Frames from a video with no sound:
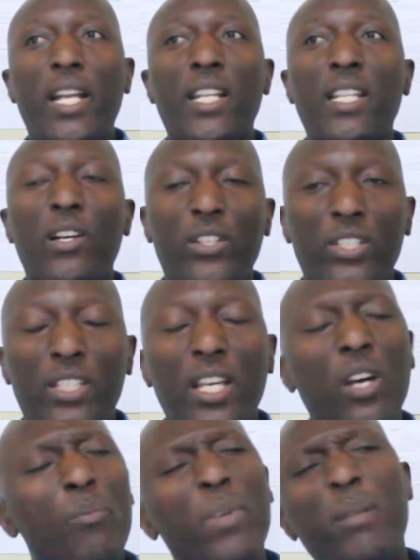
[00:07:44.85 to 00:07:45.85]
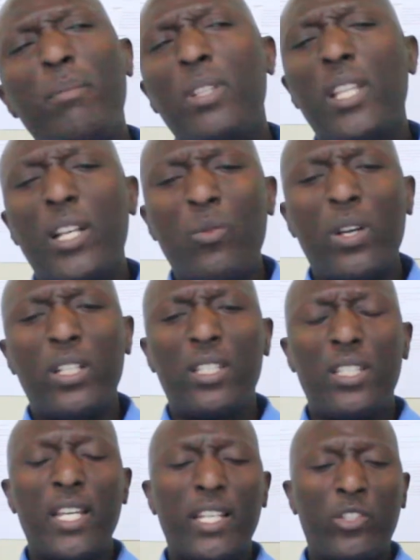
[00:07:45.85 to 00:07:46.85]
another one say, oh, maybe that one
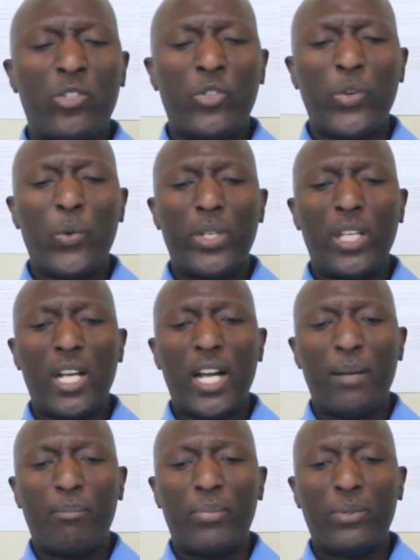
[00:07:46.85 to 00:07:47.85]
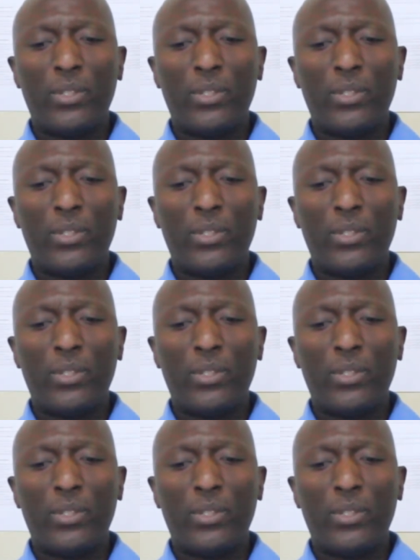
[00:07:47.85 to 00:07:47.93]
is just showing up.